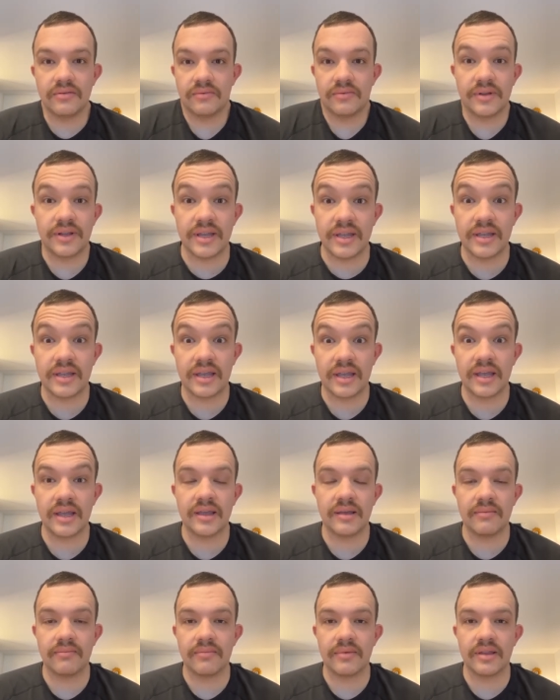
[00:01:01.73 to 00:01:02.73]
when he
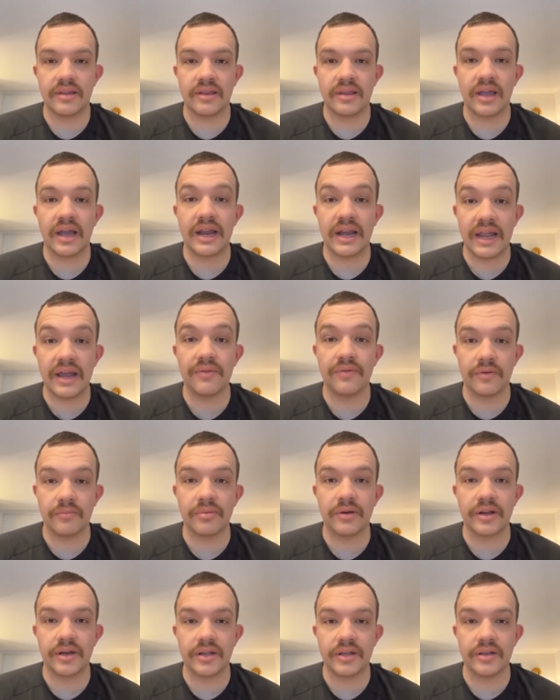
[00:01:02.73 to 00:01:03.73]
came, not
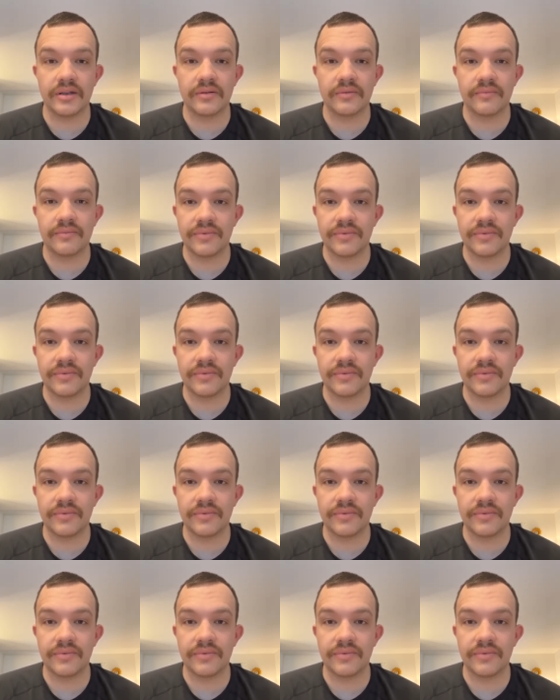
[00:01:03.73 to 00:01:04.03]
everybody